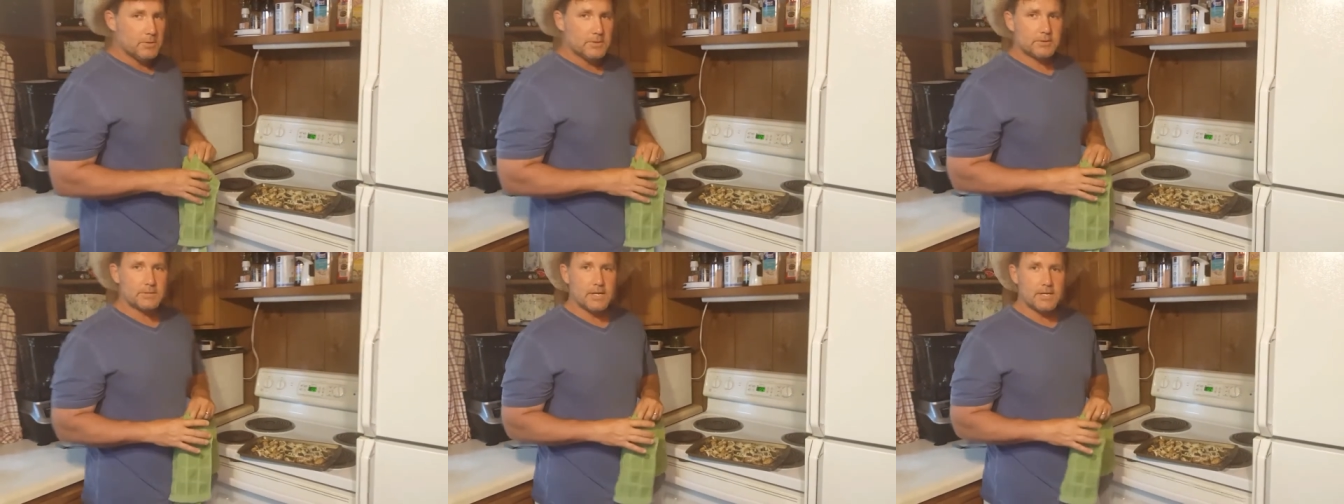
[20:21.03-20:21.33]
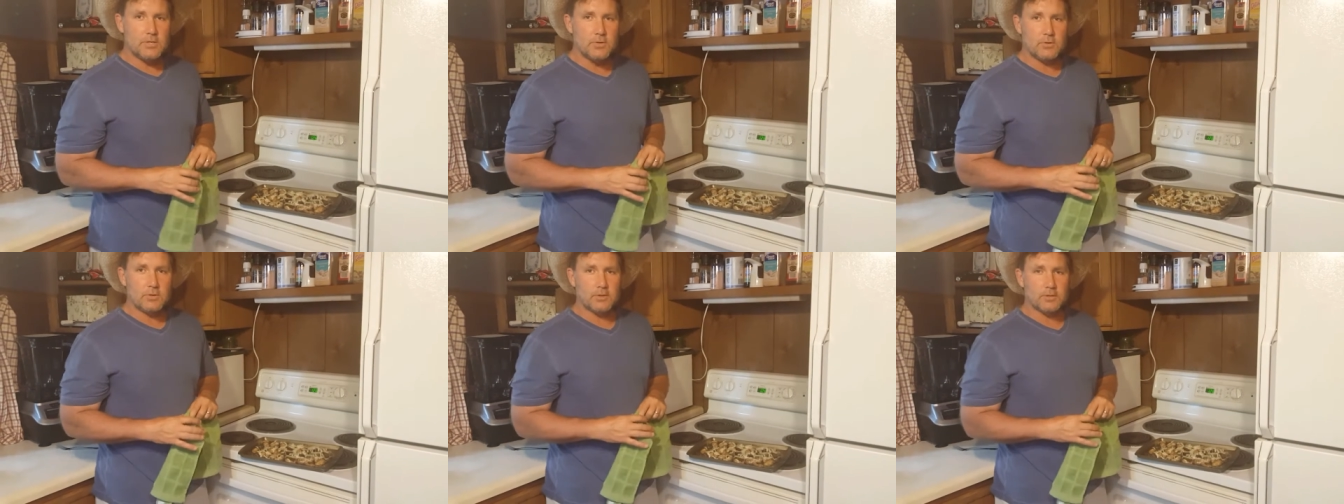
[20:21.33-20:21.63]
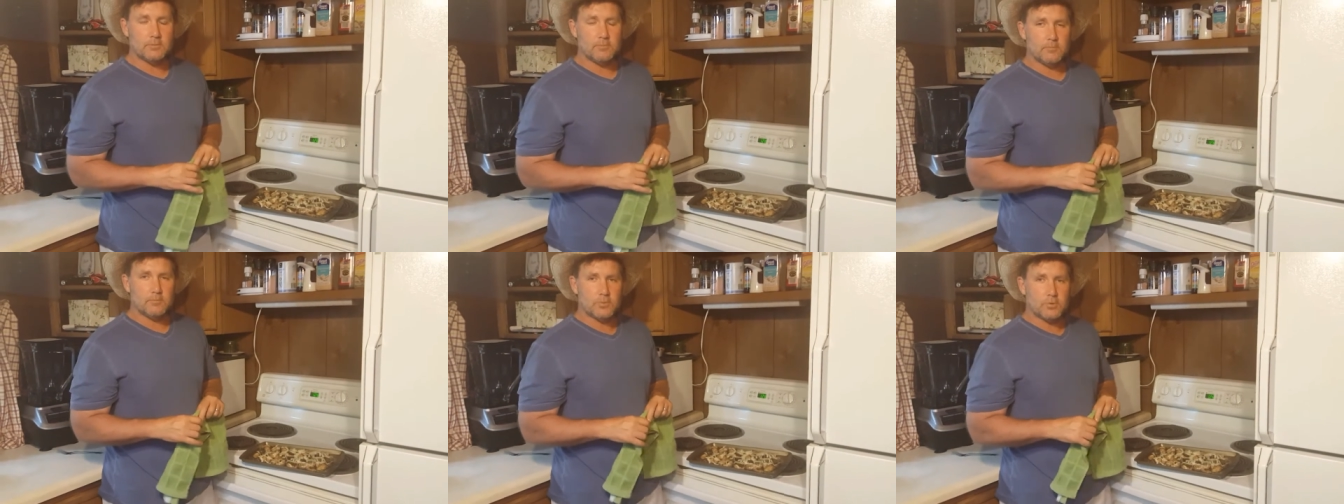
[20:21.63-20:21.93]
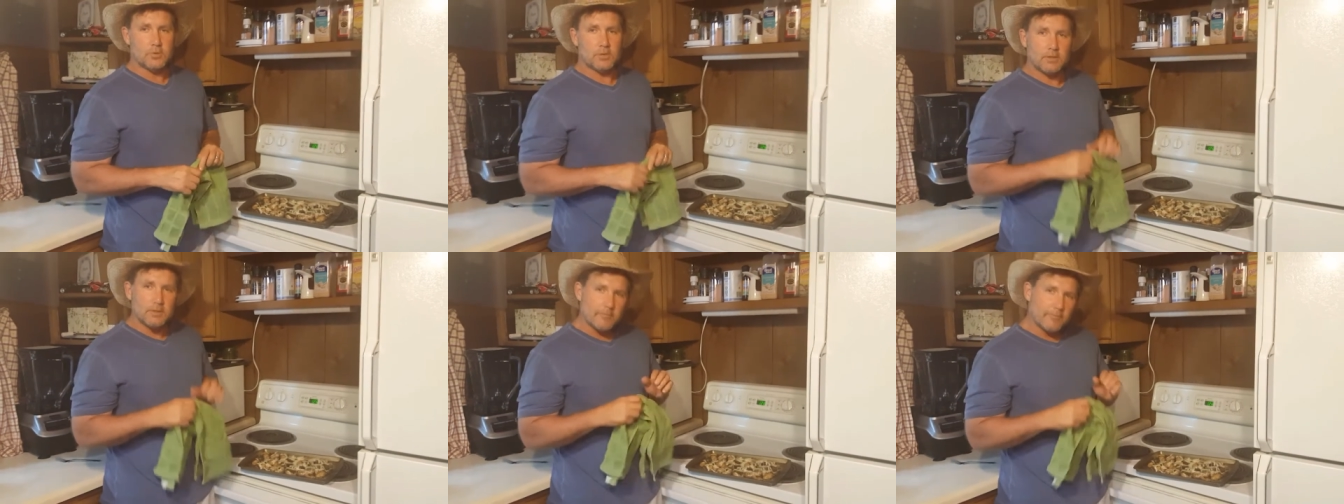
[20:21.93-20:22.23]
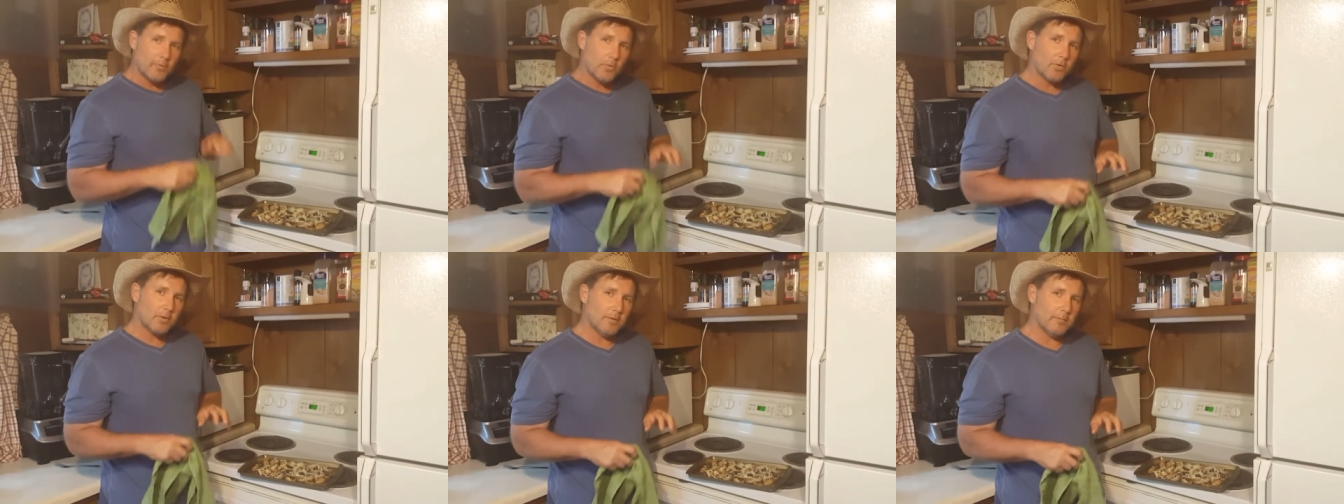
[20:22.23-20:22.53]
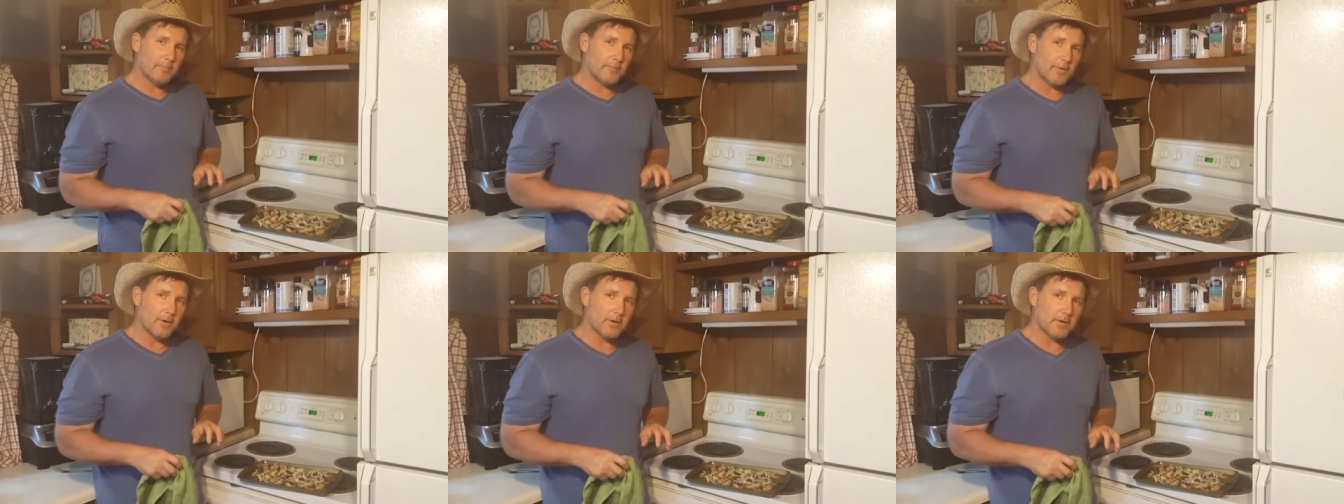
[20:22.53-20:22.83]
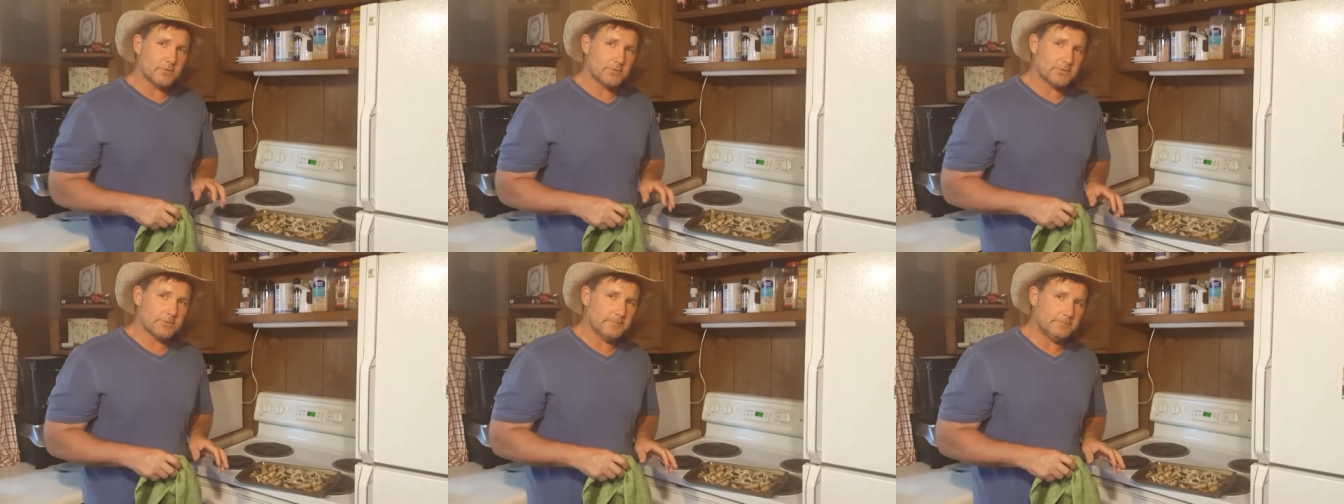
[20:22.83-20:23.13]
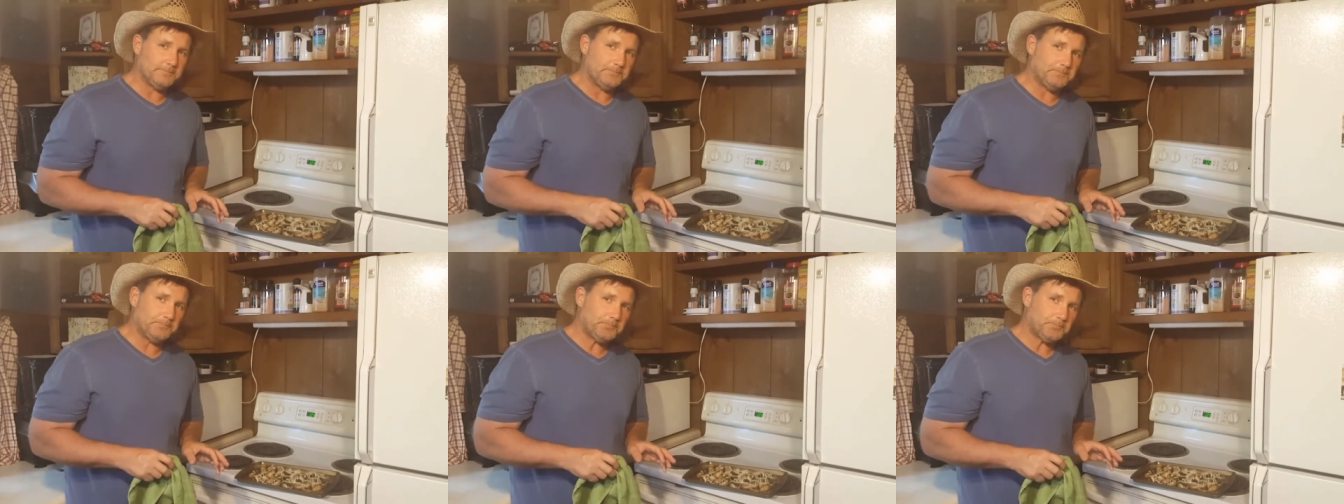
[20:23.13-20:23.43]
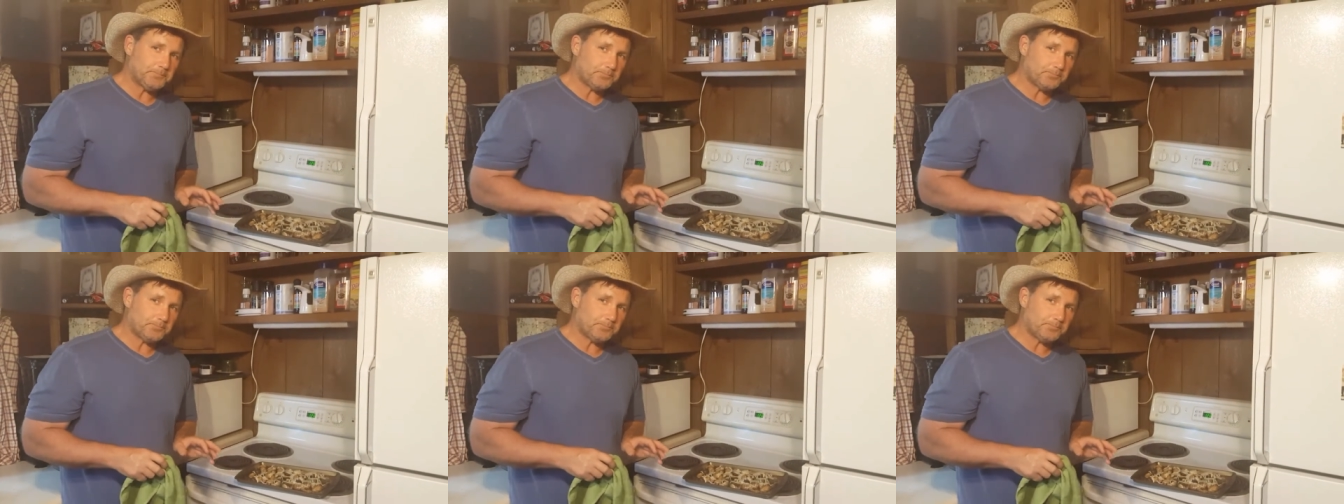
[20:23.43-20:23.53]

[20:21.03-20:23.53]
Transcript: I would say you could cook it for them first,